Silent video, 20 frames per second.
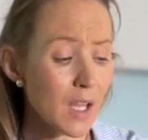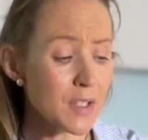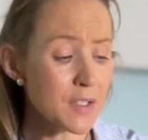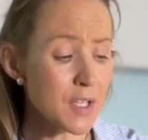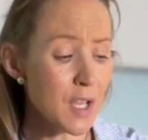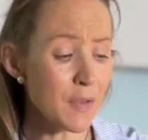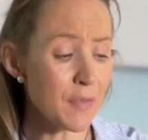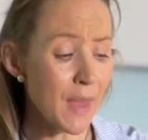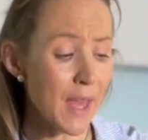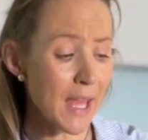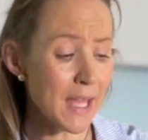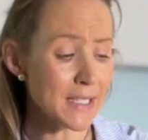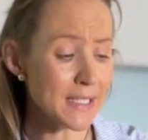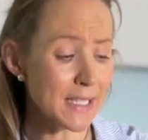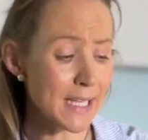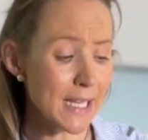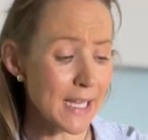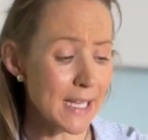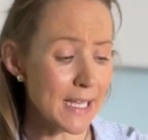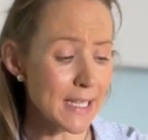so that
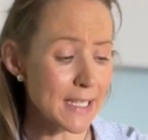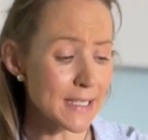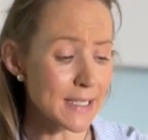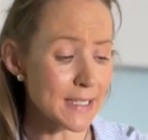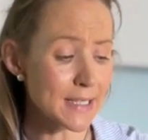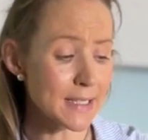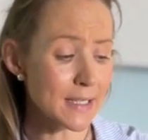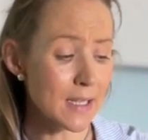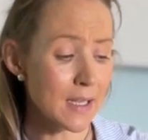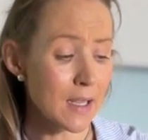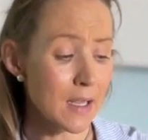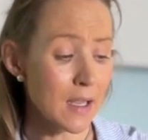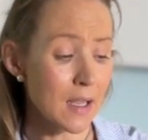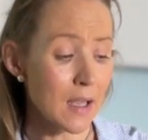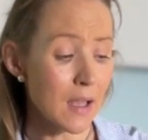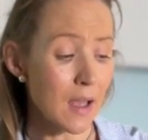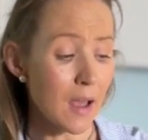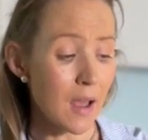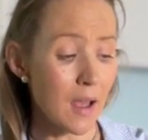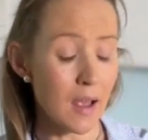is
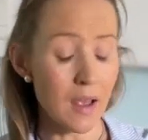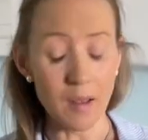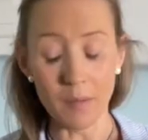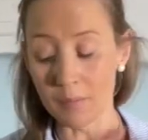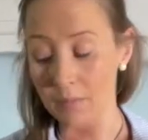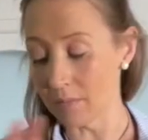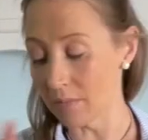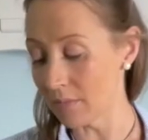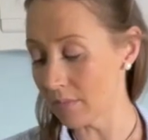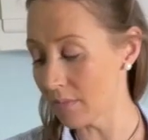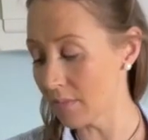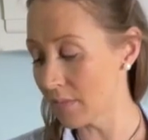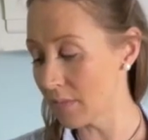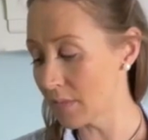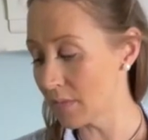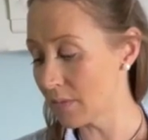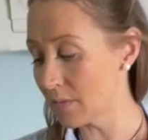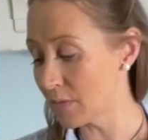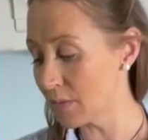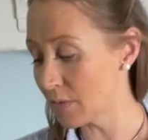
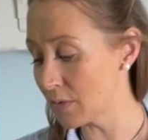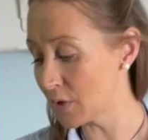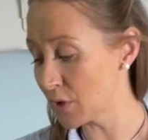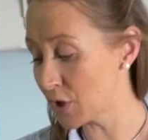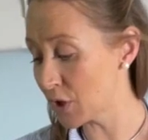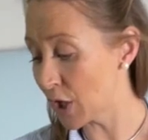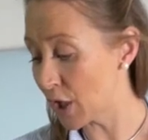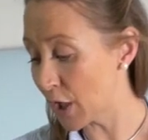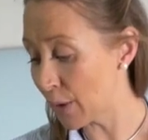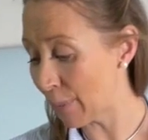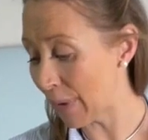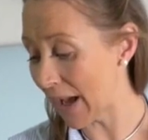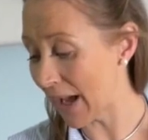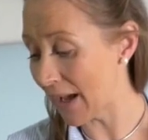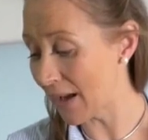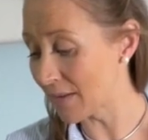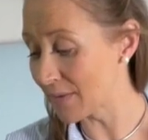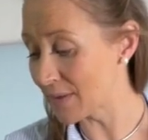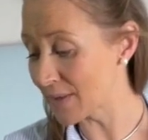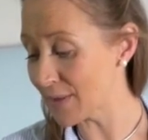2
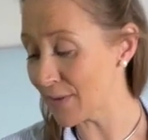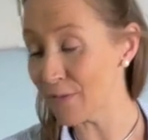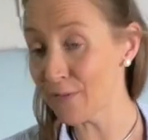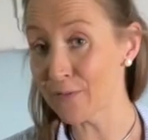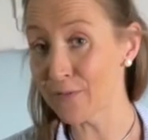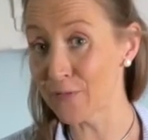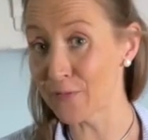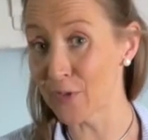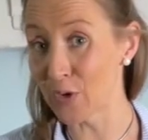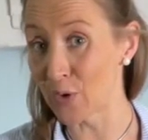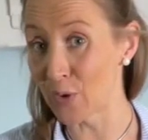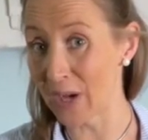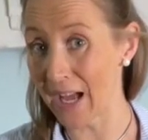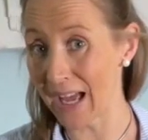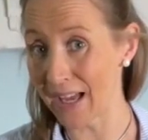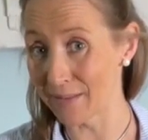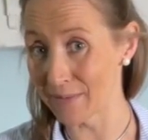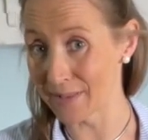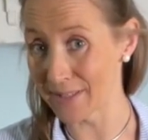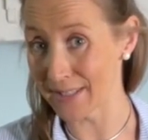pounds 4
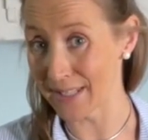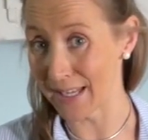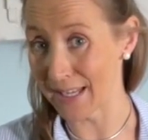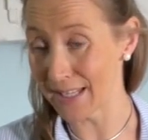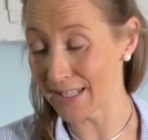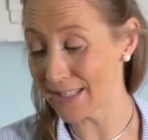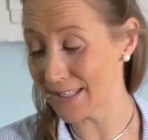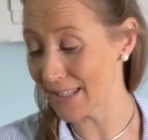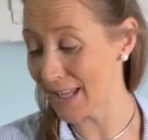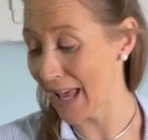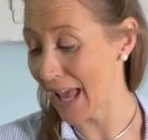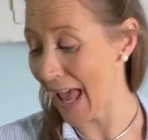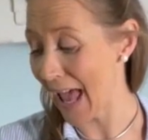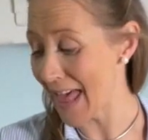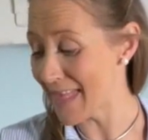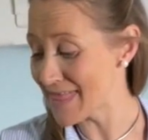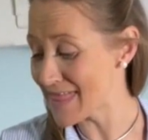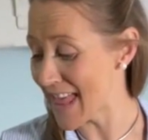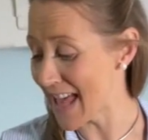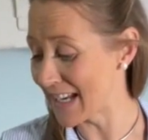ounces,
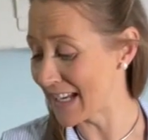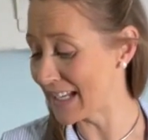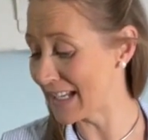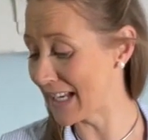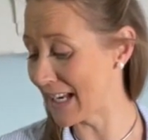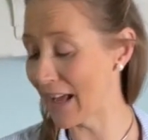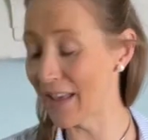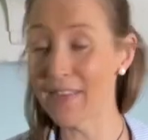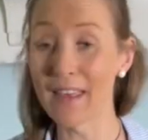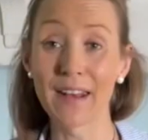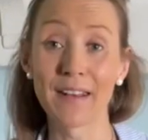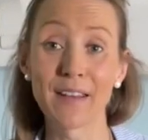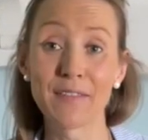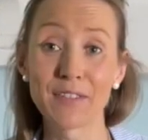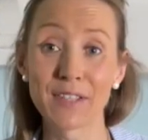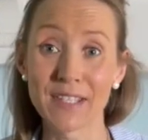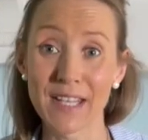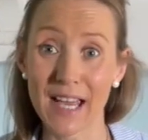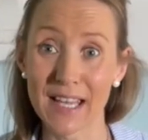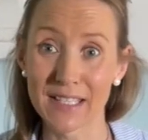and then I've
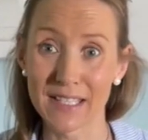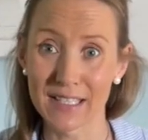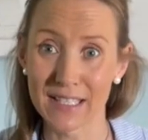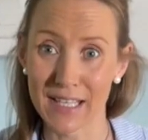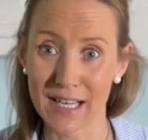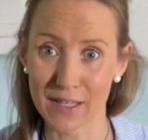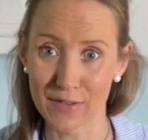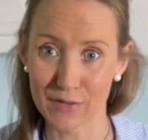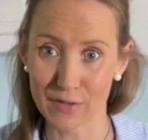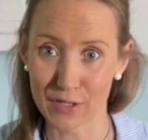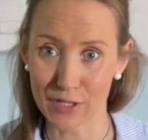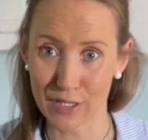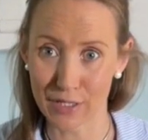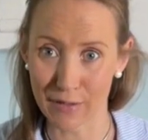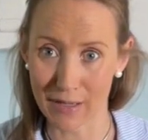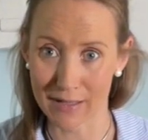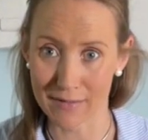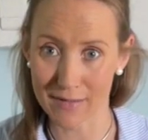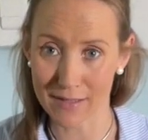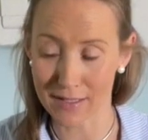just added an extra 2
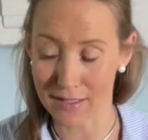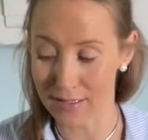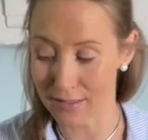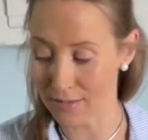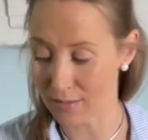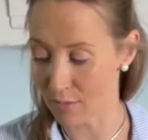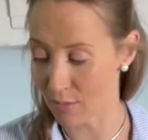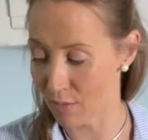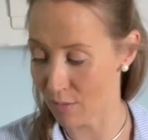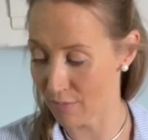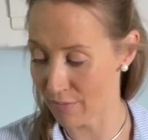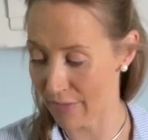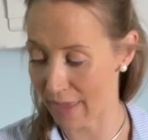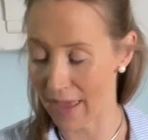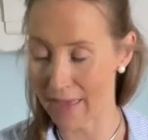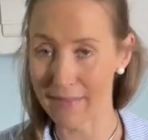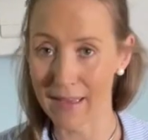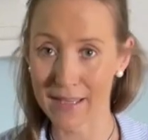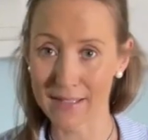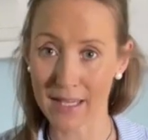ounces on there,
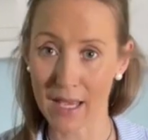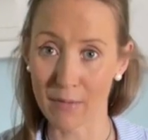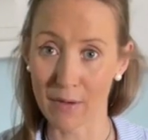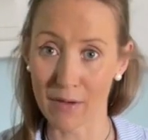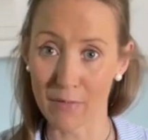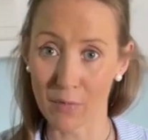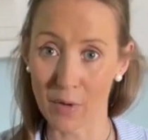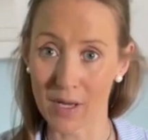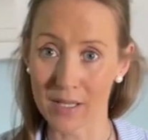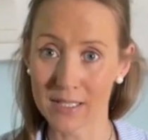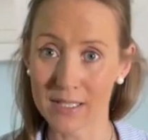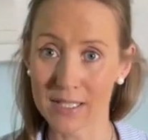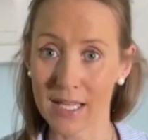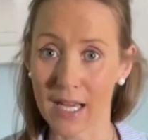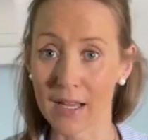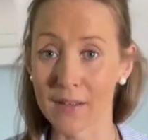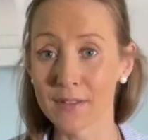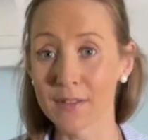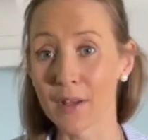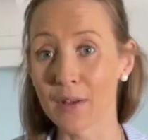and that's how I've worked it
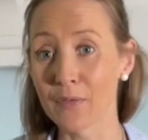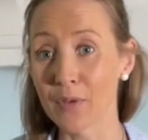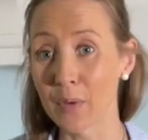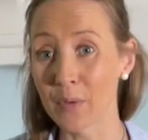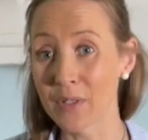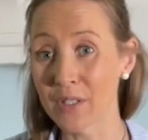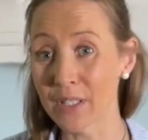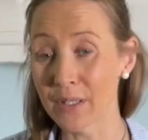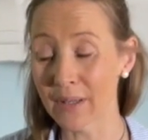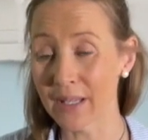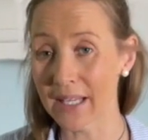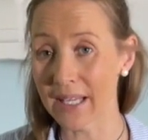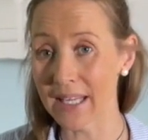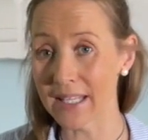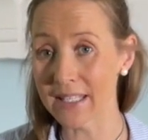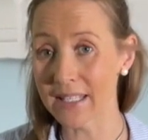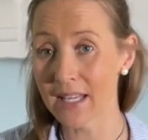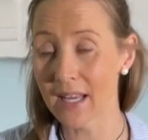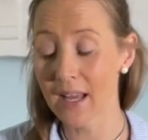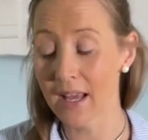out. So if you were doing
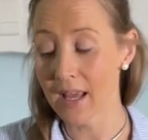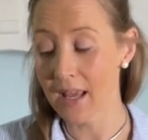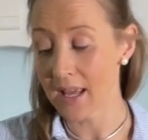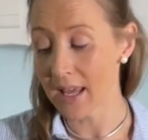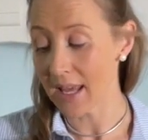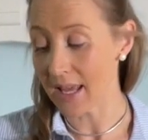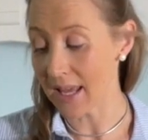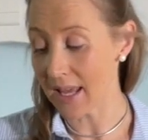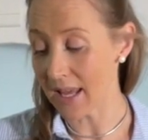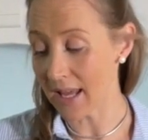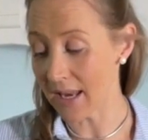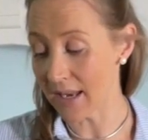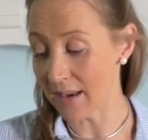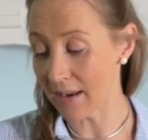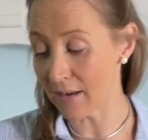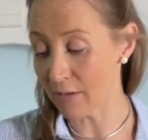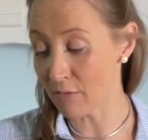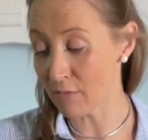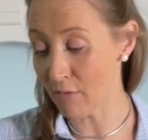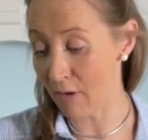it in
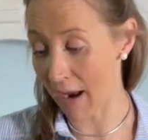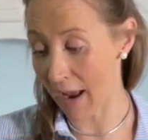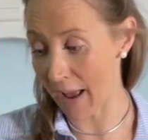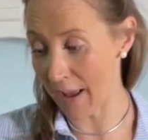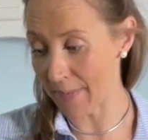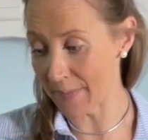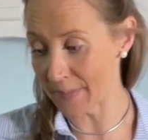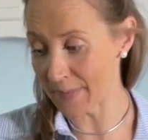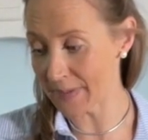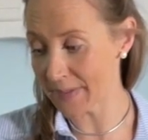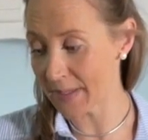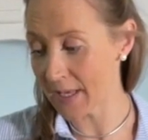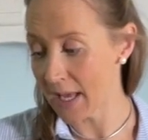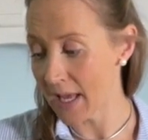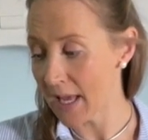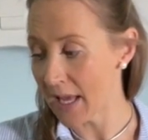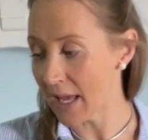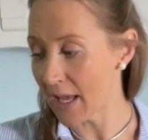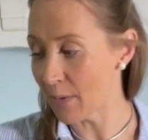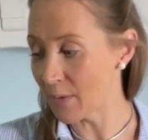grams,
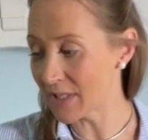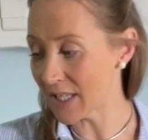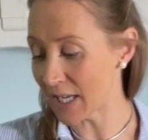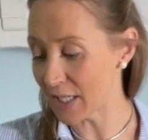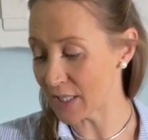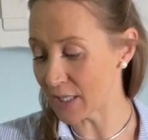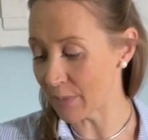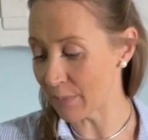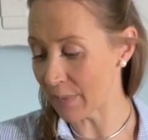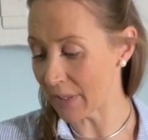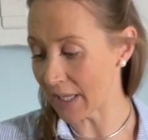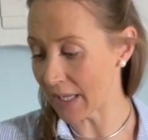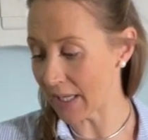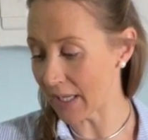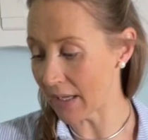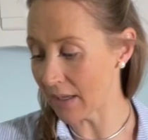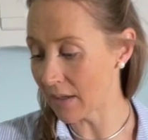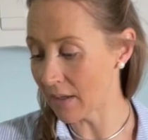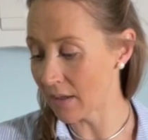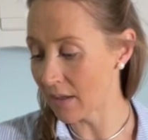it would actually
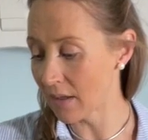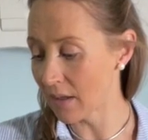be